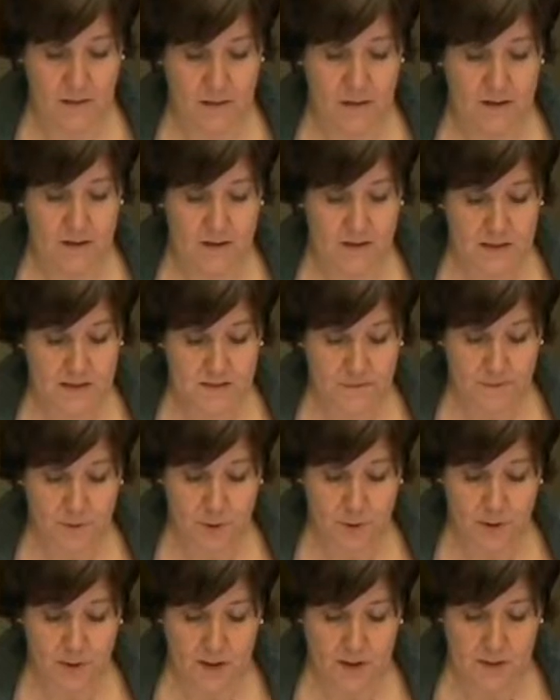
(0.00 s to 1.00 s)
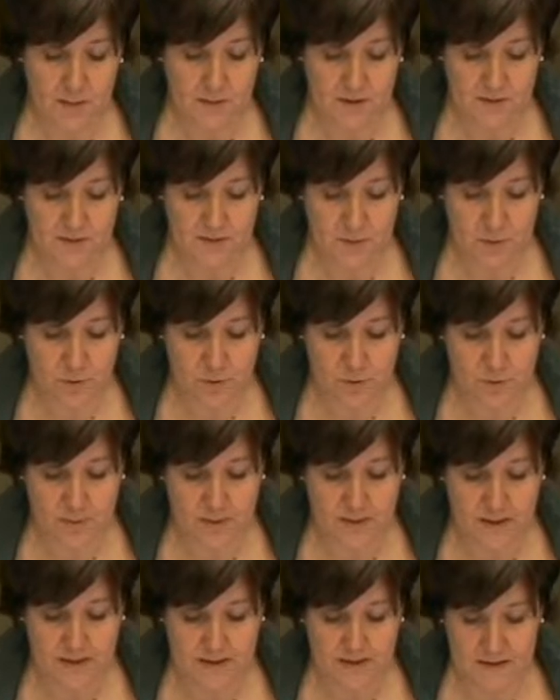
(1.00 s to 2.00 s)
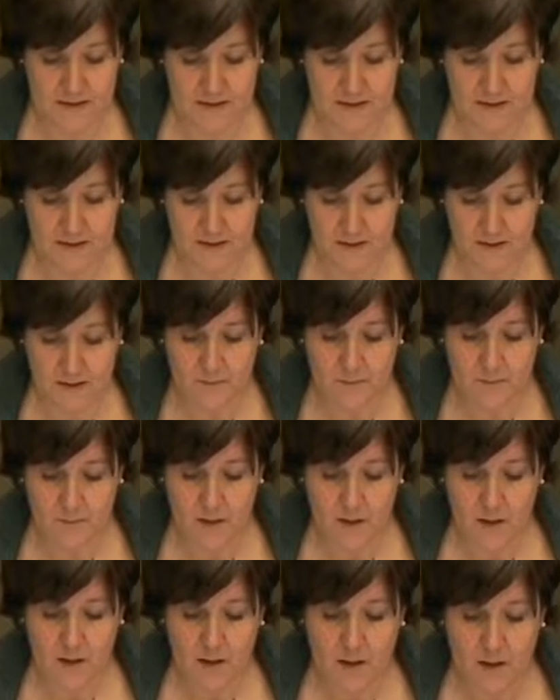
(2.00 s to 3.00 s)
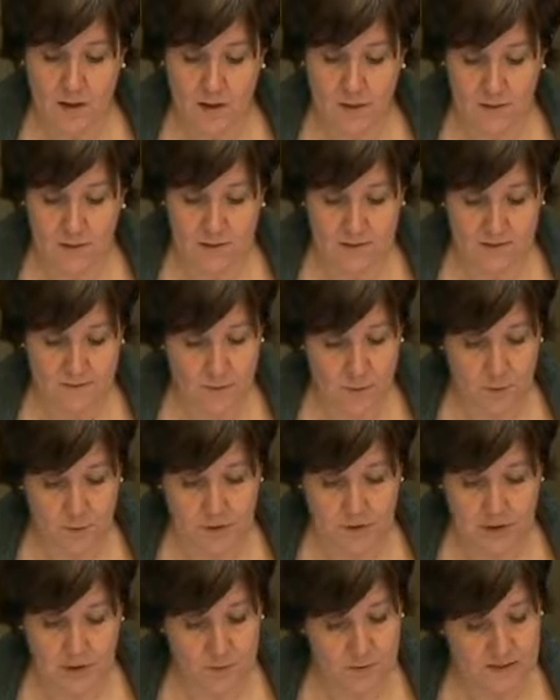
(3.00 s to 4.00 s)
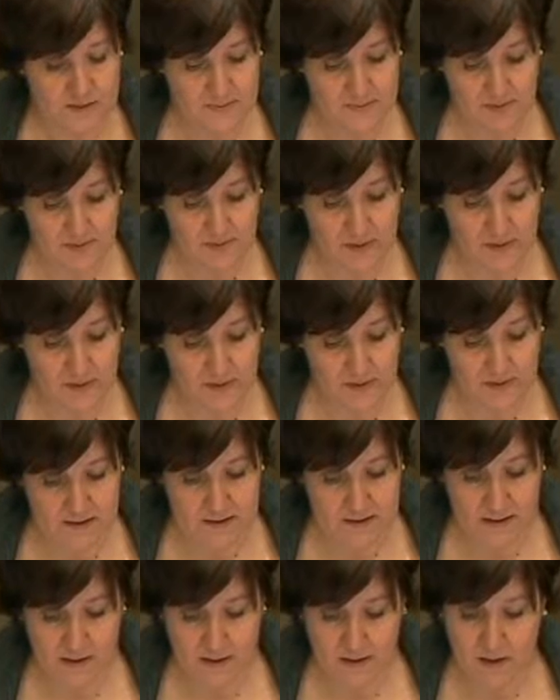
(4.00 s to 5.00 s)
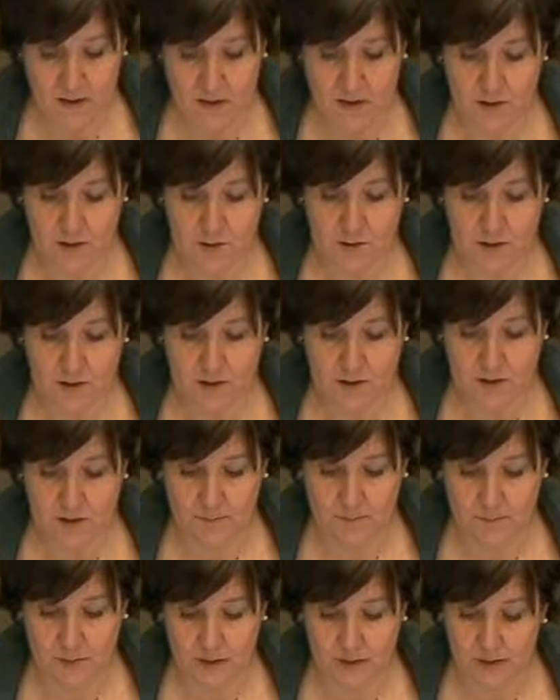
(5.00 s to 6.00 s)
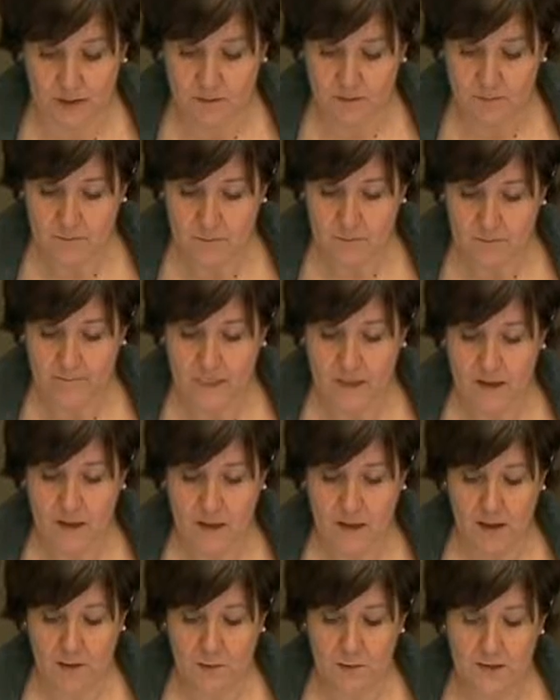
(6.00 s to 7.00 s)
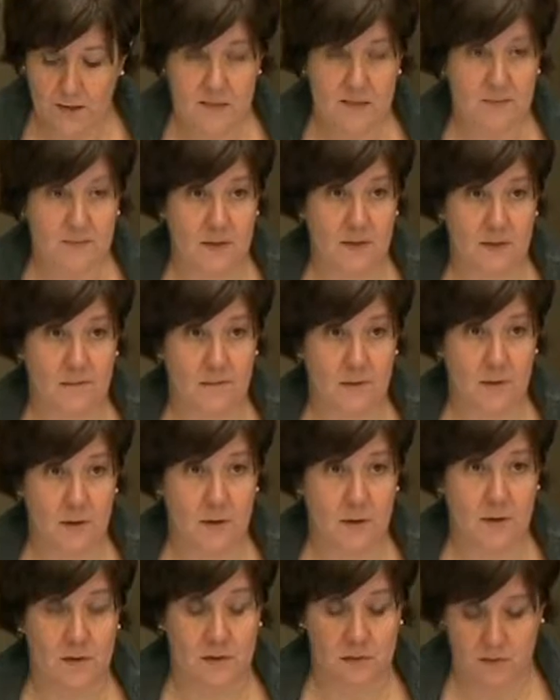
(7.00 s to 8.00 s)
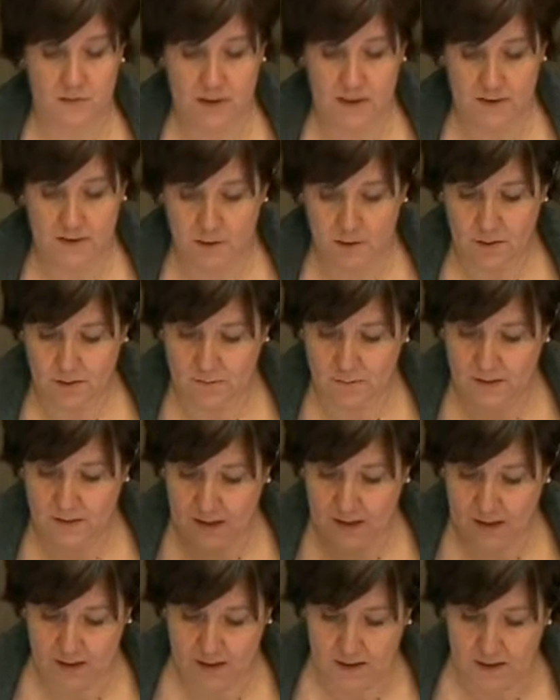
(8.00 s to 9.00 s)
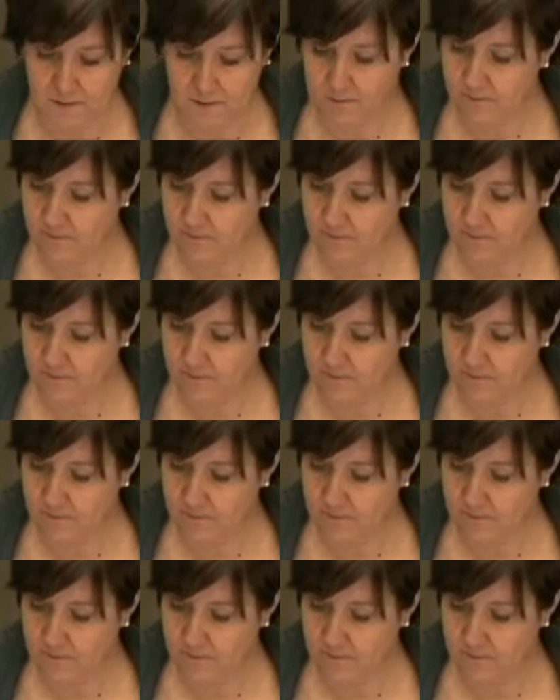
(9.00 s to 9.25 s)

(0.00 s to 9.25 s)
That's for Autism-Europe last year, on the World Autism Awareness Day, launched a campaign, Autism and Work Together We Can.